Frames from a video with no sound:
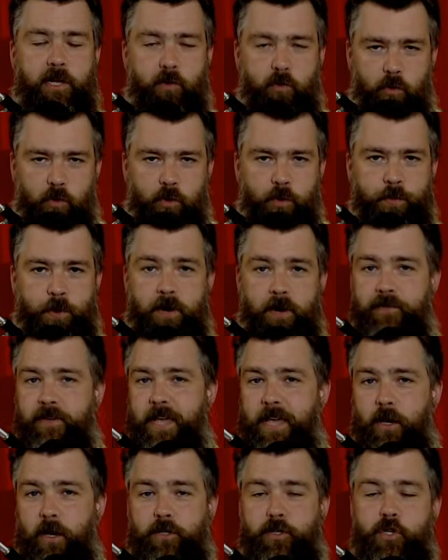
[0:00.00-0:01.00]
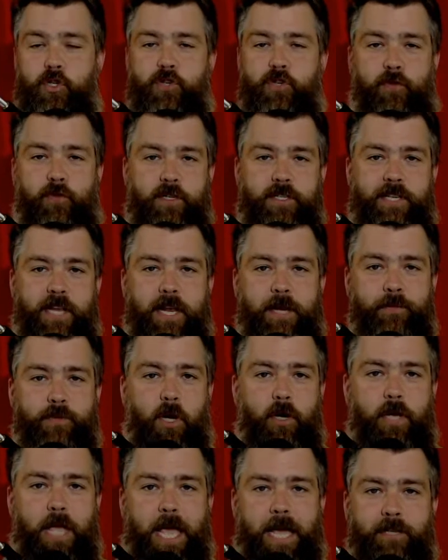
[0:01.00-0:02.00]
a group of characters' first names,
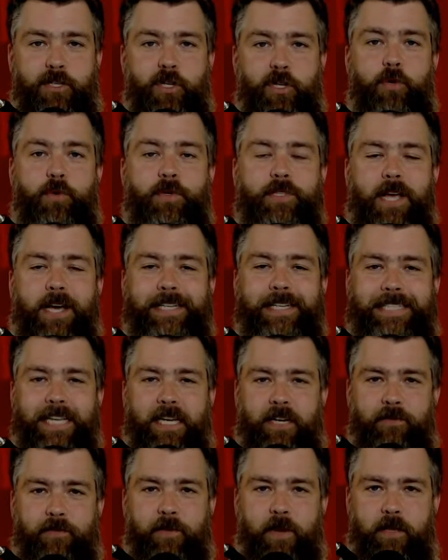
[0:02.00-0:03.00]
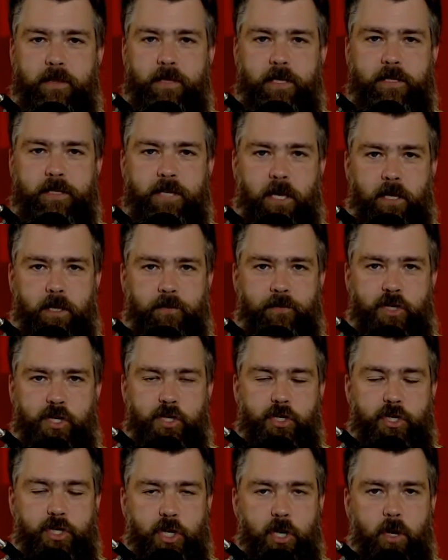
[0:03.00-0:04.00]
all you had to do was identify the
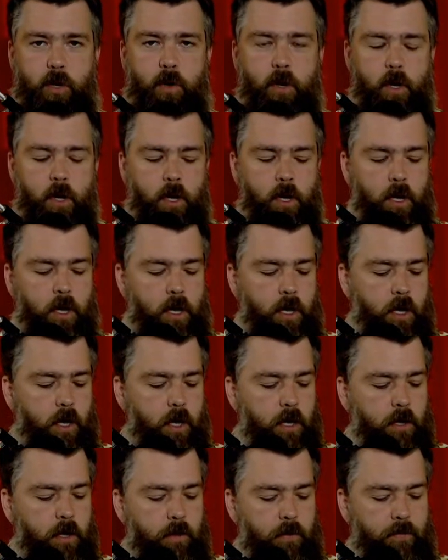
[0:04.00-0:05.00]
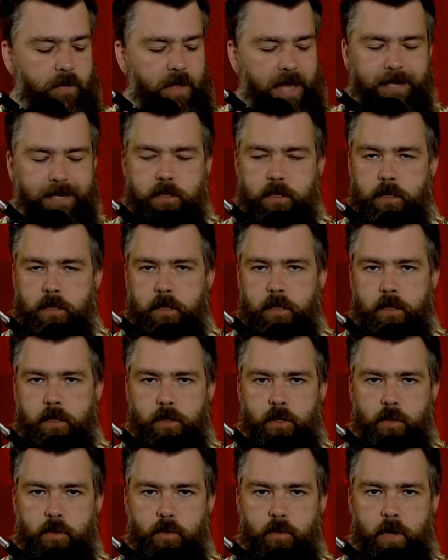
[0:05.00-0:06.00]
television show that
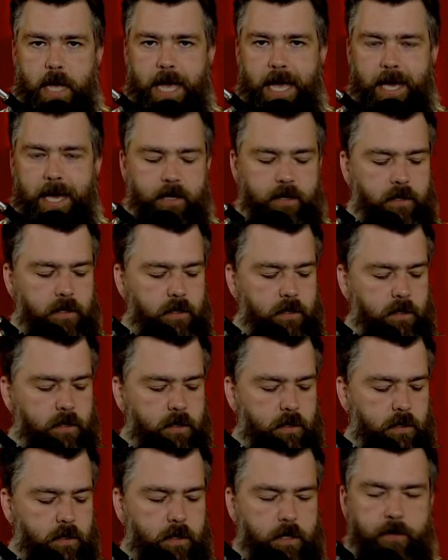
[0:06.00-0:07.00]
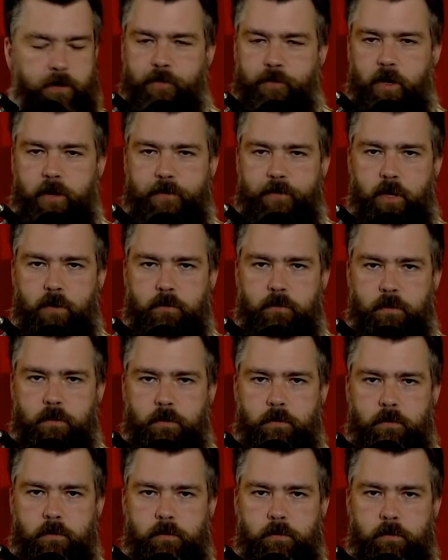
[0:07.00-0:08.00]
you had in front of you,
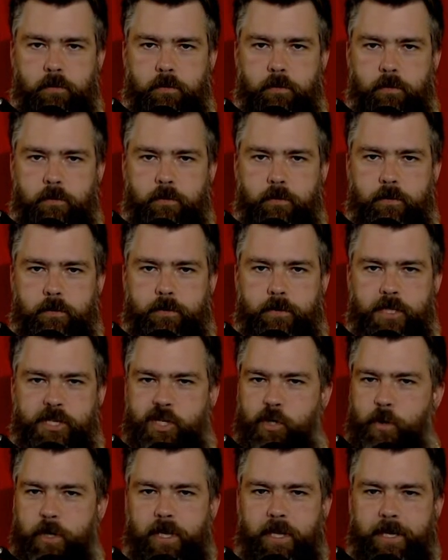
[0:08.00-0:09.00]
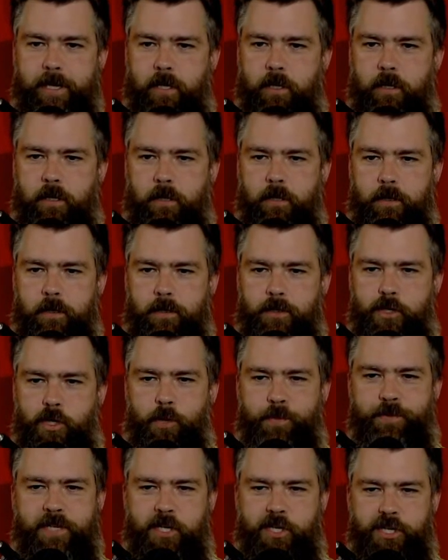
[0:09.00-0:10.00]
discreetly,
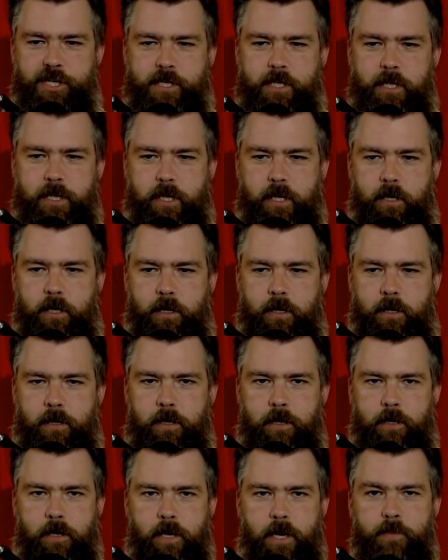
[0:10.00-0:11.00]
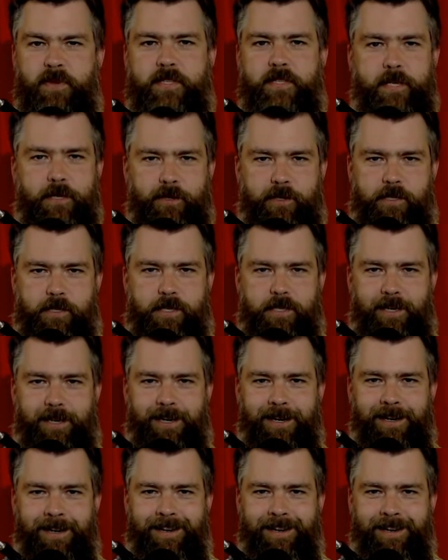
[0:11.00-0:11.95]
surreptitiously, and mysteriously.